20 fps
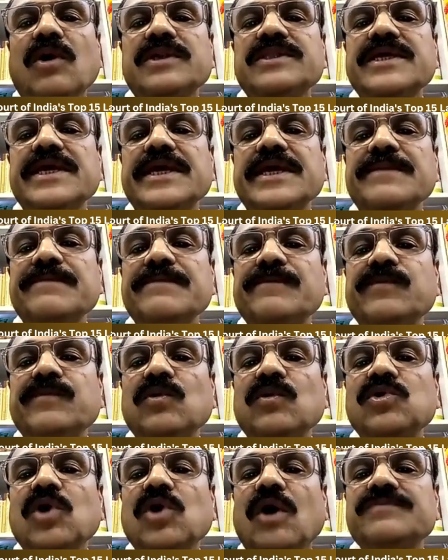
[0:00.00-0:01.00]
for the
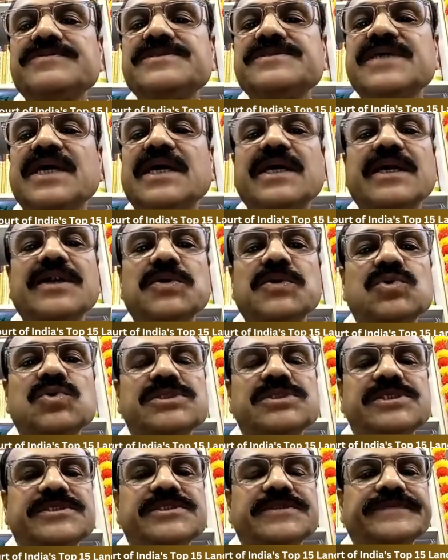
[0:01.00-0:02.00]
import of certain
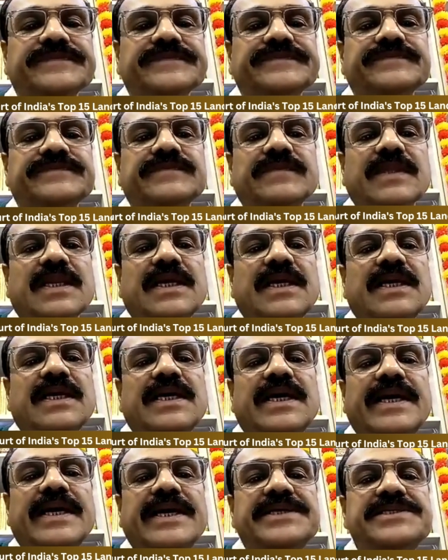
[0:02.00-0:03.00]
goods.
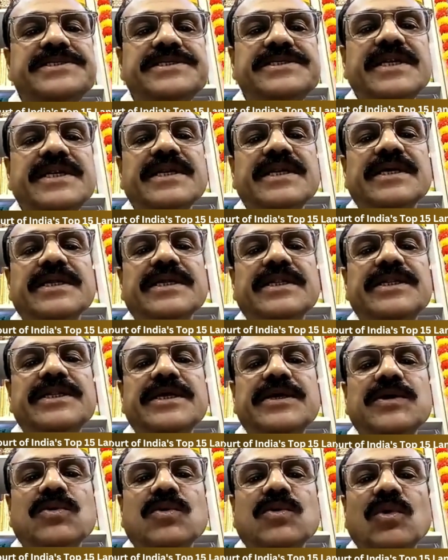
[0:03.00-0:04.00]
Decision.
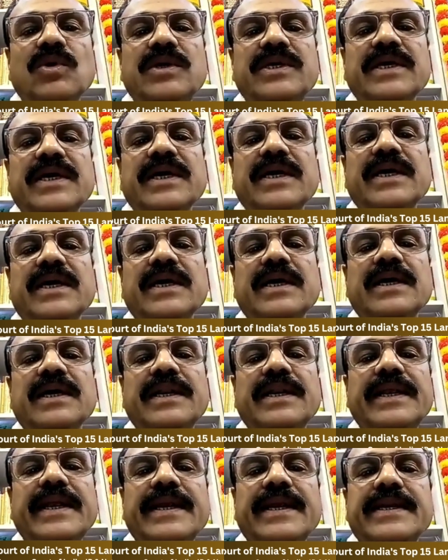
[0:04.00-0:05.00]
The court
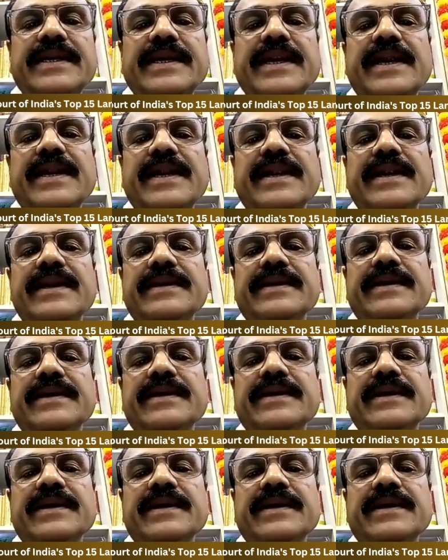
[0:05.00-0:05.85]
reiterated